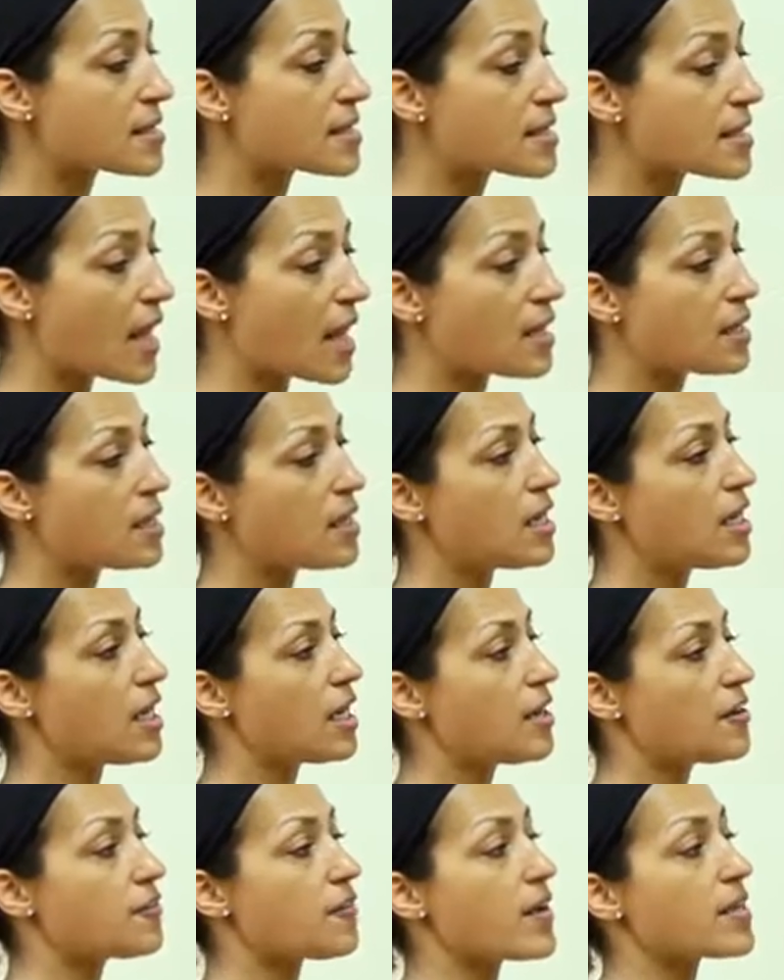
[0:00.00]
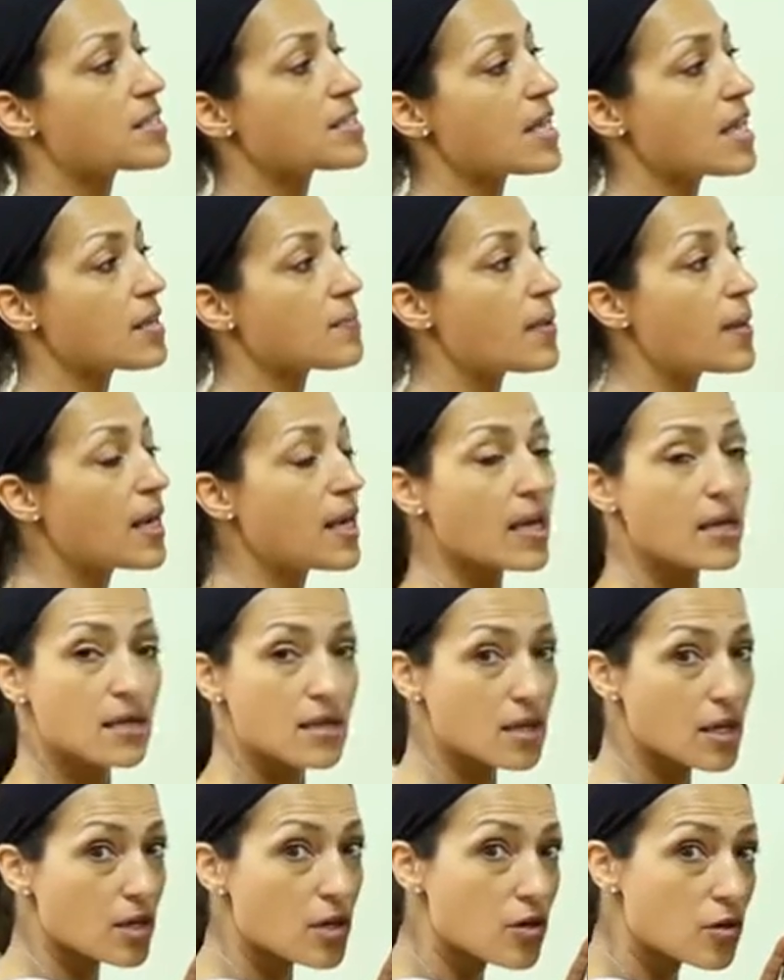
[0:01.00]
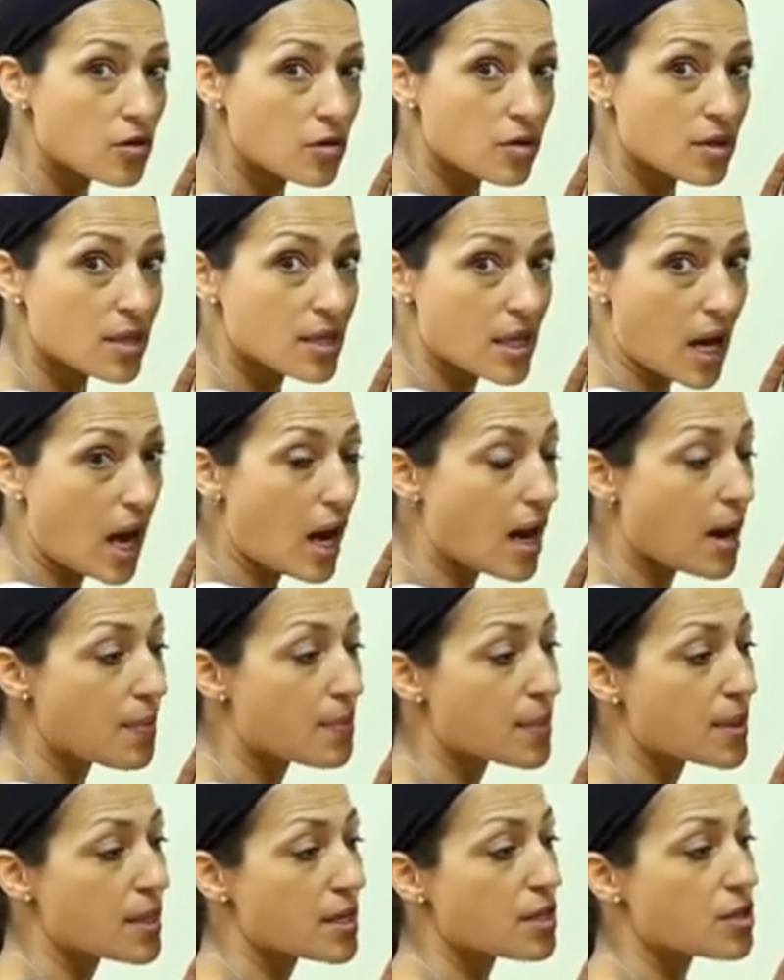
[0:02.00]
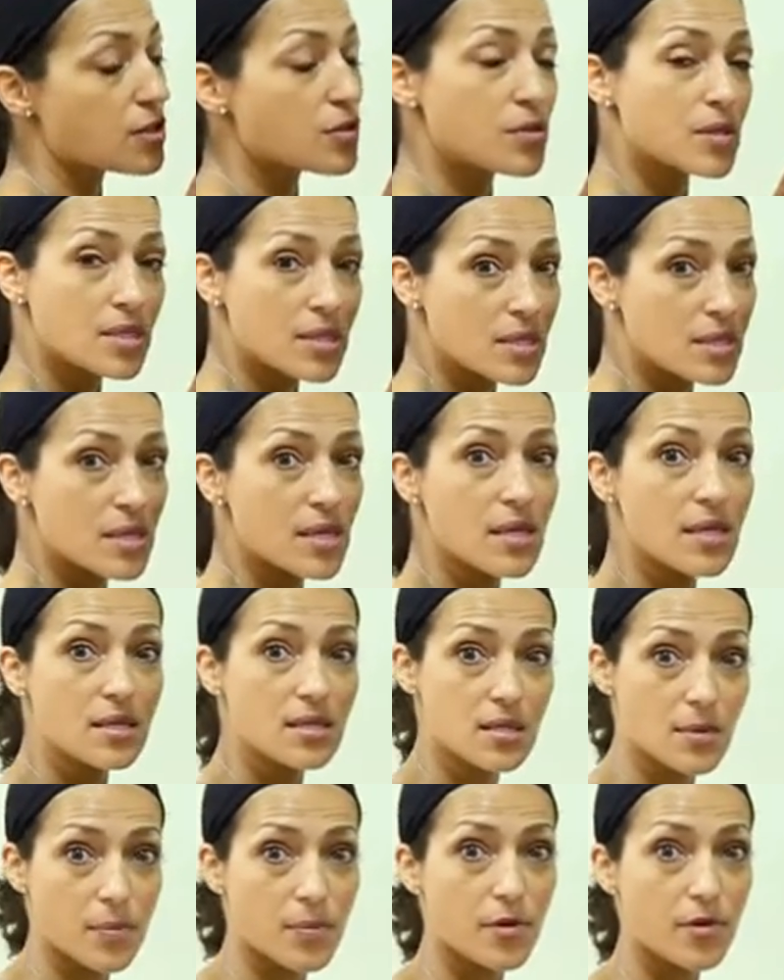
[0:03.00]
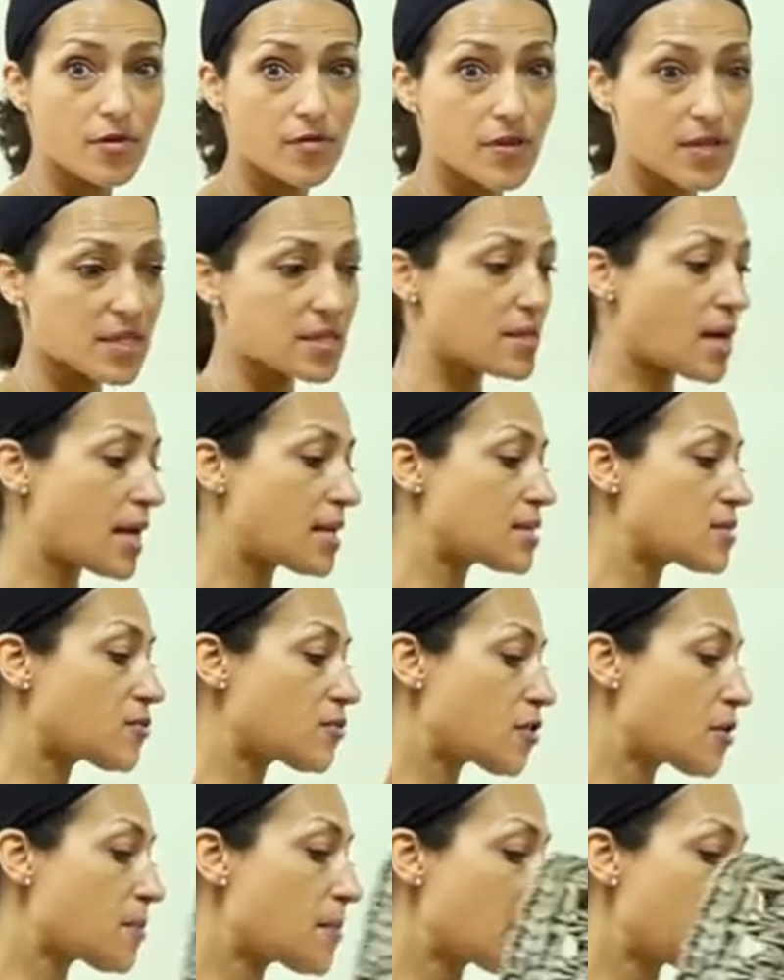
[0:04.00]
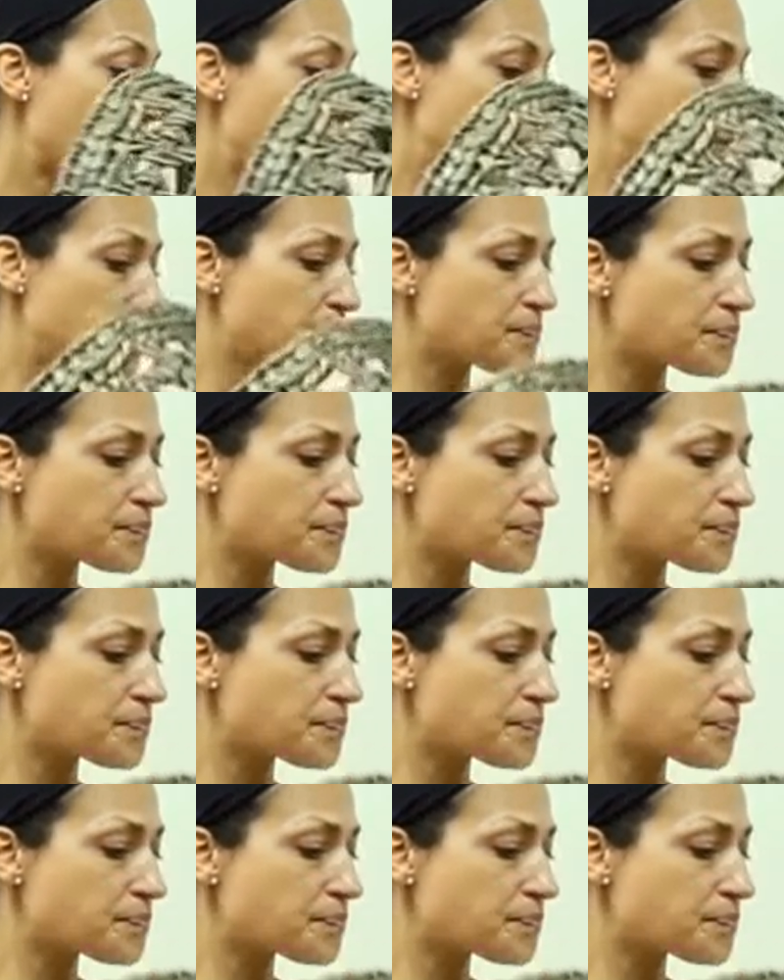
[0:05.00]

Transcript: Again, if I take my hand and I curl it up, you can see that it's a perfect size for a baby.